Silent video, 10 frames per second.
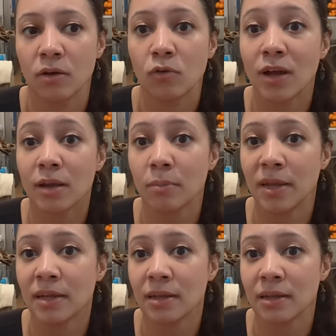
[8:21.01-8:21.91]

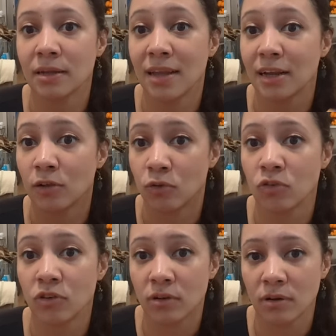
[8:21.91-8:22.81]
recommended
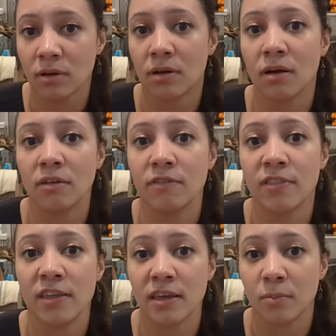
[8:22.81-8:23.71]
dilution of
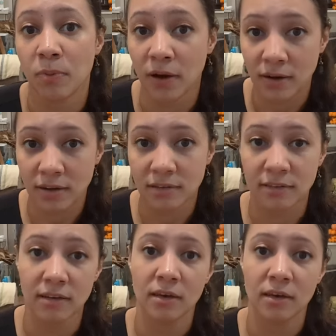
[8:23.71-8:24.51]
the product.